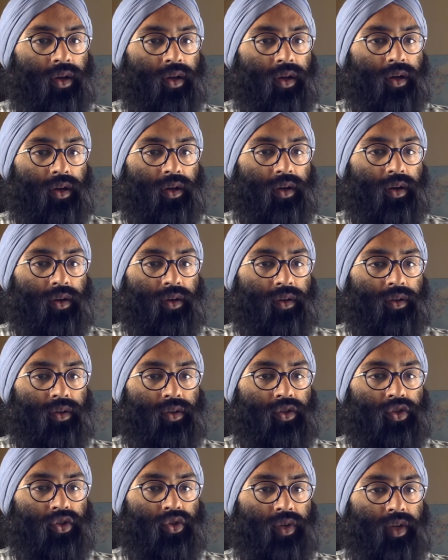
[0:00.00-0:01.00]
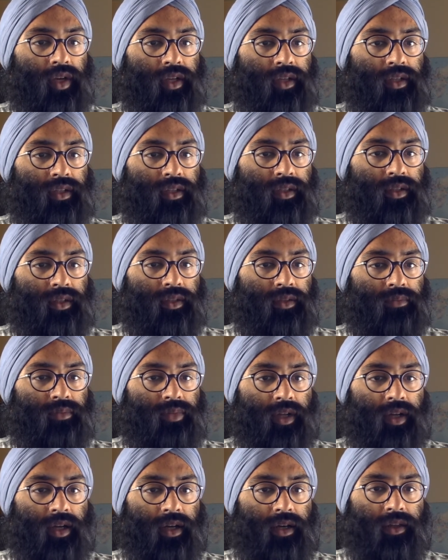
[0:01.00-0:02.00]
Oh, they're trying to
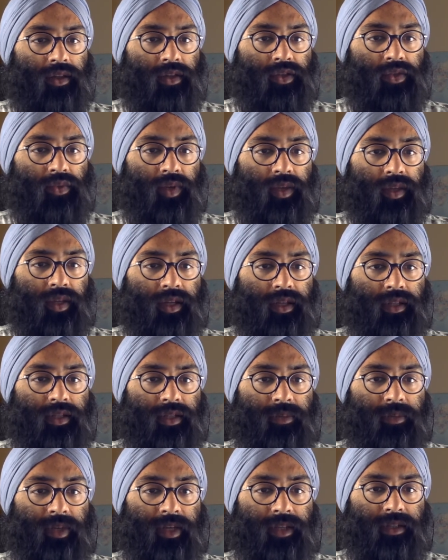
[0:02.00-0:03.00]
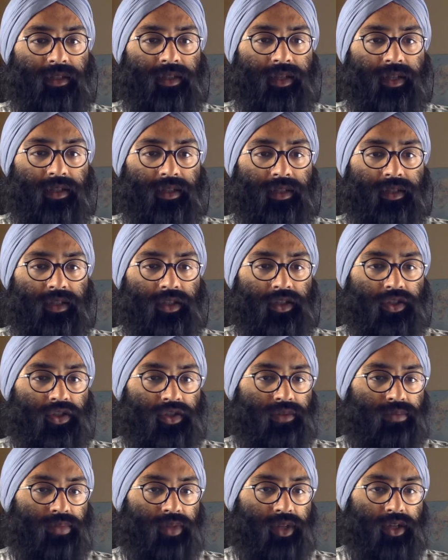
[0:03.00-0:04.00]
block this way? That doesn't make sense. Is this
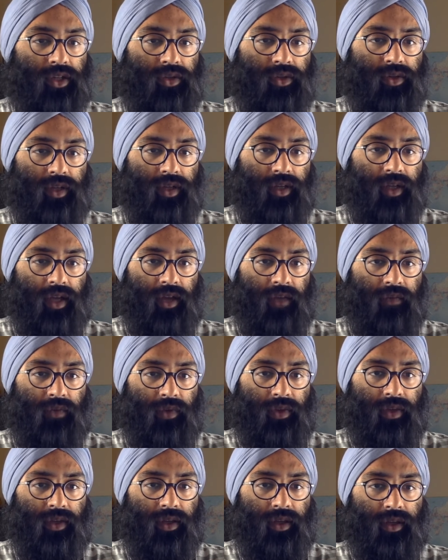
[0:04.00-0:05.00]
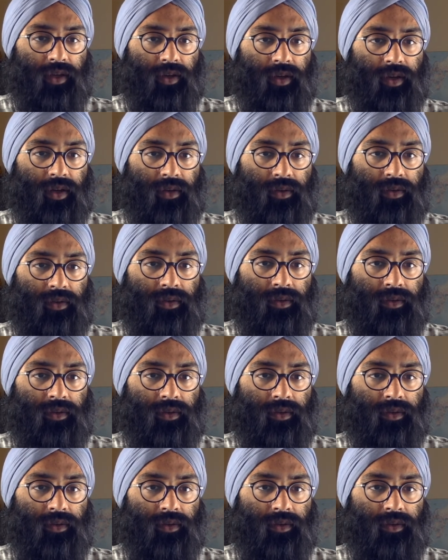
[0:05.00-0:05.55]
just blundering everything here now?